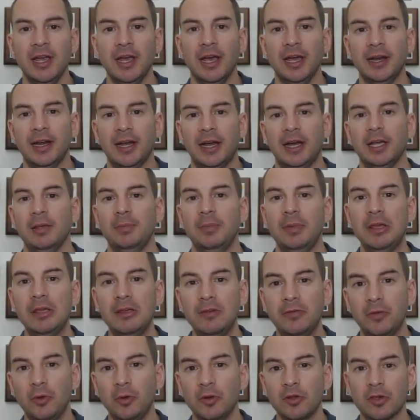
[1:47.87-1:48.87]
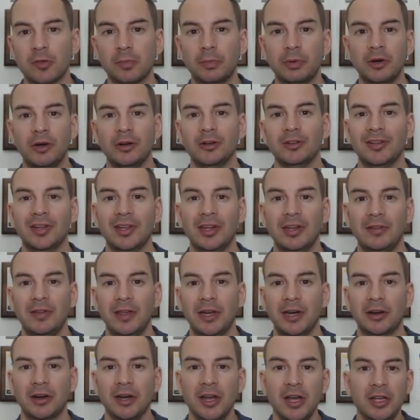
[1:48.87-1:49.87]
and IP phones plugged in
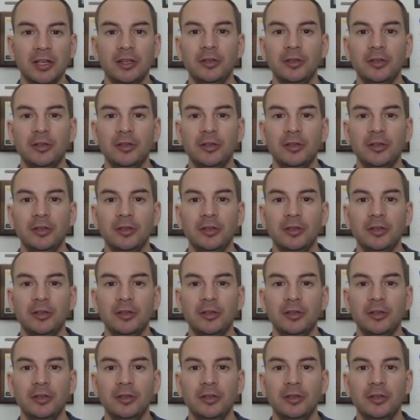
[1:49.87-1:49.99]
there,